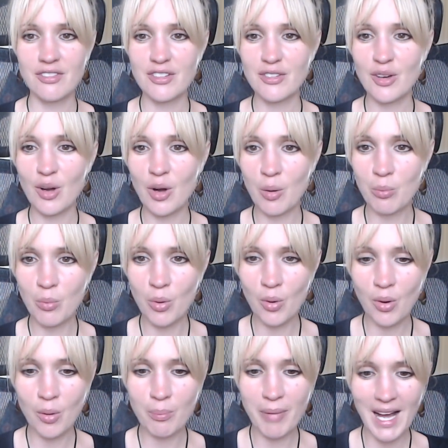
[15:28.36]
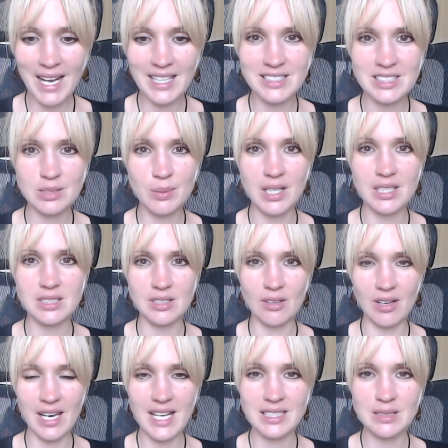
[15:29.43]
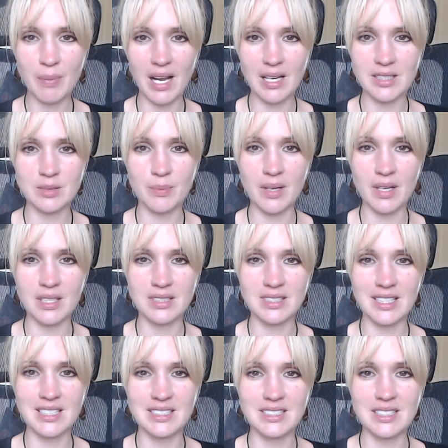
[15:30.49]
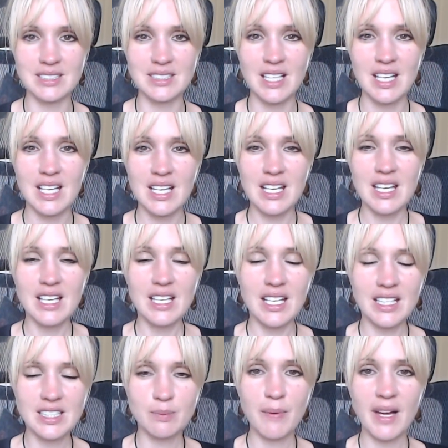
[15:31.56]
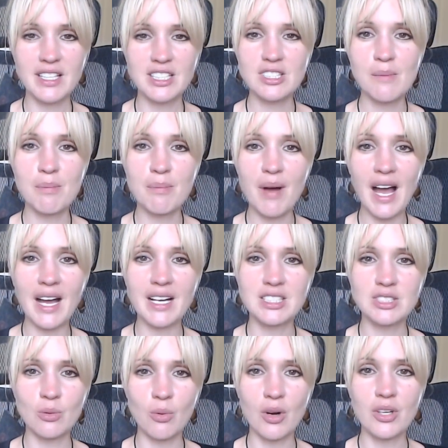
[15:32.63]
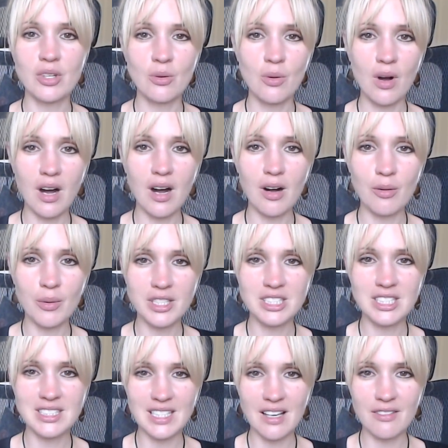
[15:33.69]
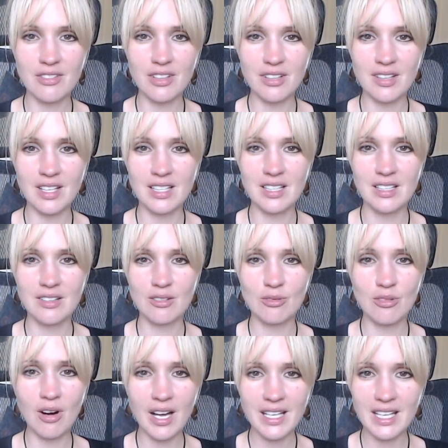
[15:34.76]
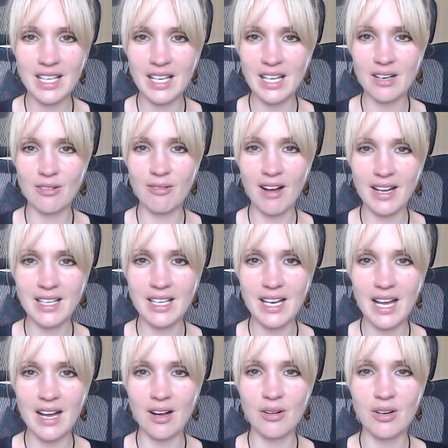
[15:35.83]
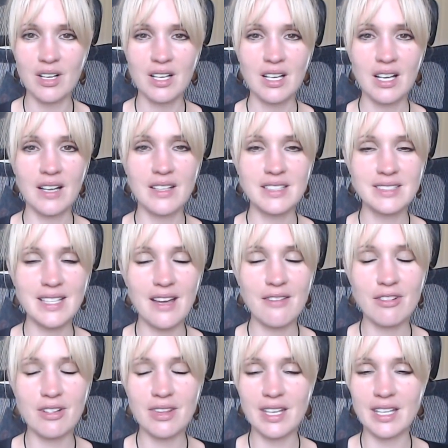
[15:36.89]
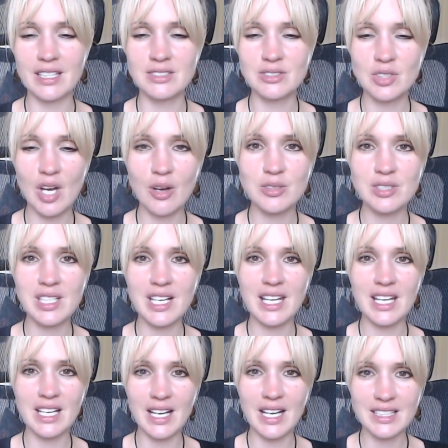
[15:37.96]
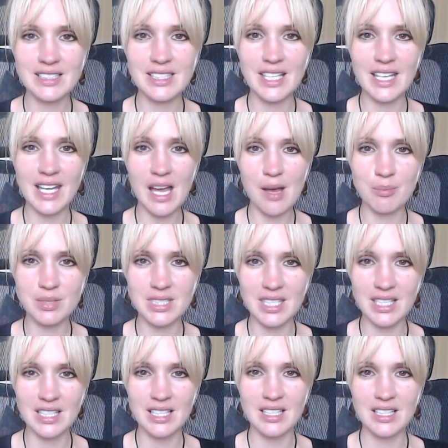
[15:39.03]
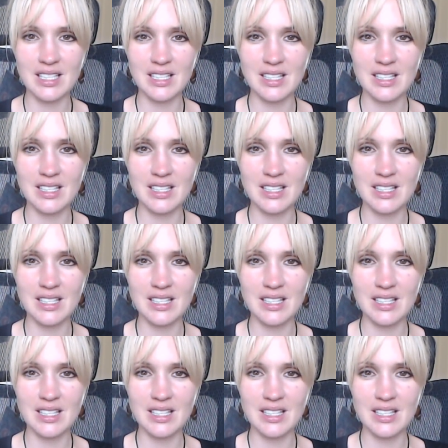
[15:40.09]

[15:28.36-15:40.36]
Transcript: if you've got a more balanced person or less balanced person. It's this expansion back to what you are, which is everything, right here, right now. And this everything is totally and utterly empty.